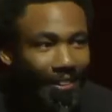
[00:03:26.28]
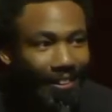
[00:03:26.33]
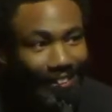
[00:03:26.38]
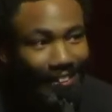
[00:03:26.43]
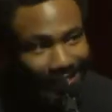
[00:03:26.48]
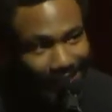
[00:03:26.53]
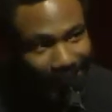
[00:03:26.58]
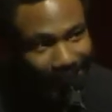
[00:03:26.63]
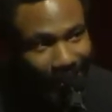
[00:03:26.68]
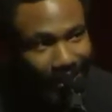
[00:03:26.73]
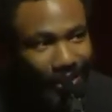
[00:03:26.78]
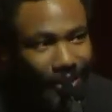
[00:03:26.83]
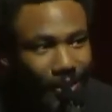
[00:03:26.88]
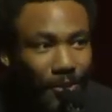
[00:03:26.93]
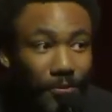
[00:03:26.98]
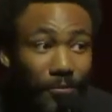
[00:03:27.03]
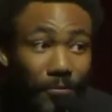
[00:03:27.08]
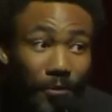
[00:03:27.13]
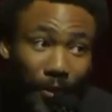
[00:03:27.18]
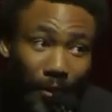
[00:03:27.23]

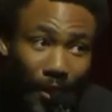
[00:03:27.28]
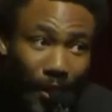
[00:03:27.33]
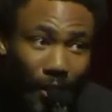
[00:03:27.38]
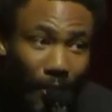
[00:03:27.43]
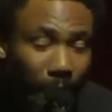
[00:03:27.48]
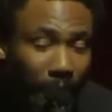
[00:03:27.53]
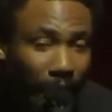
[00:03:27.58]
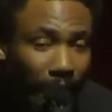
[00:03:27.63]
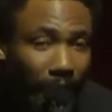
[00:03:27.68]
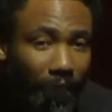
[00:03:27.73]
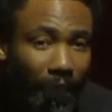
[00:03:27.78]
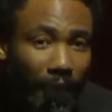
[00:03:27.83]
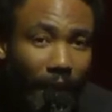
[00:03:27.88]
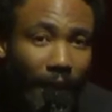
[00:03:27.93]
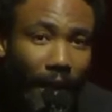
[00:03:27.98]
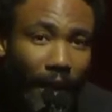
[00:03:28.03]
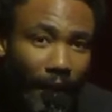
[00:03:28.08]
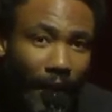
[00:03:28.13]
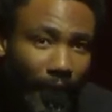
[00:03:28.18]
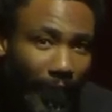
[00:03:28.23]
Alexander, Phil Hartman,
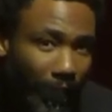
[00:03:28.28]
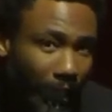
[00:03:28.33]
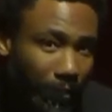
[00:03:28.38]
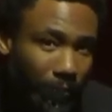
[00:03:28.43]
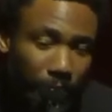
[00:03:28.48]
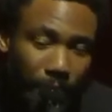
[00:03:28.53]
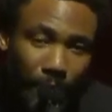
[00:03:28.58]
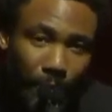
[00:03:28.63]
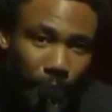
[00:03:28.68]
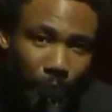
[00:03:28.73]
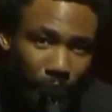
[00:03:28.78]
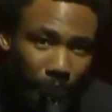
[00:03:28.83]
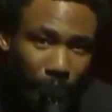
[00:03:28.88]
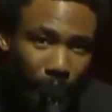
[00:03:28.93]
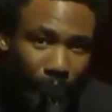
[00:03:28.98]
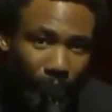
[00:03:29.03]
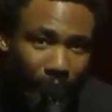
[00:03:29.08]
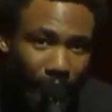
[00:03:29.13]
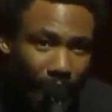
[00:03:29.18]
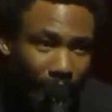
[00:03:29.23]
and future
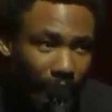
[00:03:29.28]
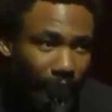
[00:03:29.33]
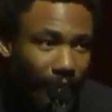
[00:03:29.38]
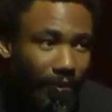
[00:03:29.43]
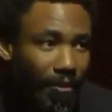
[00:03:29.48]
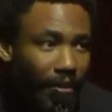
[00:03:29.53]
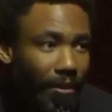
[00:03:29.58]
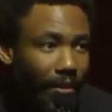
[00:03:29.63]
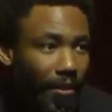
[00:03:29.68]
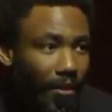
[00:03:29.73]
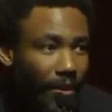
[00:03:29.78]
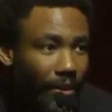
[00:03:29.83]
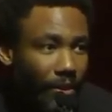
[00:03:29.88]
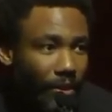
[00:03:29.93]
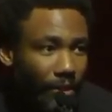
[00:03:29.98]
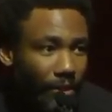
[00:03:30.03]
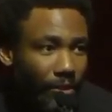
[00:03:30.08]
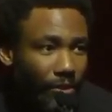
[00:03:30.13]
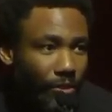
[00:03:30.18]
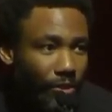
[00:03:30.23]
President
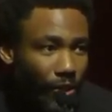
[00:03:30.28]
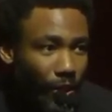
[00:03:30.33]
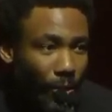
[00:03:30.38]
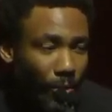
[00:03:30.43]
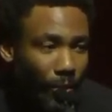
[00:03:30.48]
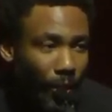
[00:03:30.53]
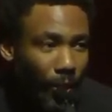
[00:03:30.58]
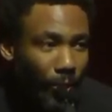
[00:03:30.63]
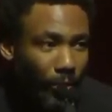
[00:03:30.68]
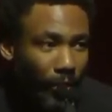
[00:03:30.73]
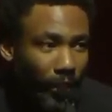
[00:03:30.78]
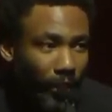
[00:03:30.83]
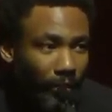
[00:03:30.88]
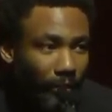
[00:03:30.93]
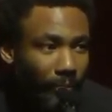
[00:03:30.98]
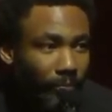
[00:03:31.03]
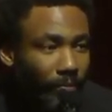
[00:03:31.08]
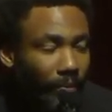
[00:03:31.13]
Joe Rogan.